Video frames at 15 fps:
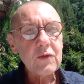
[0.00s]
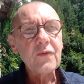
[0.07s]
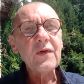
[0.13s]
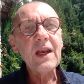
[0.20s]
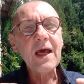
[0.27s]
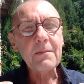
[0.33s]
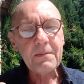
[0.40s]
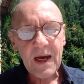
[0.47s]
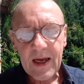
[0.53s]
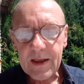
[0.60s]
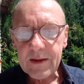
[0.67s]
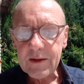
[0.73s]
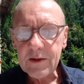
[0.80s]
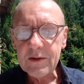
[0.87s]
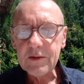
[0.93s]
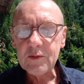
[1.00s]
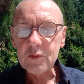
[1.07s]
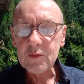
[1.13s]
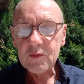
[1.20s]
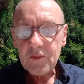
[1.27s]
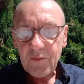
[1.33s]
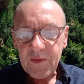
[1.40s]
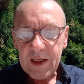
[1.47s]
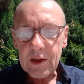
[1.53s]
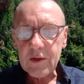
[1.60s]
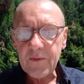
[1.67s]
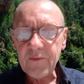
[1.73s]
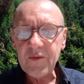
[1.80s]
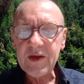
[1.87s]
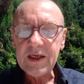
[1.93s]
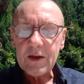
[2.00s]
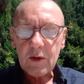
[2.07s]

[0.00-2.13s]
to feel abandoned, to feel the fear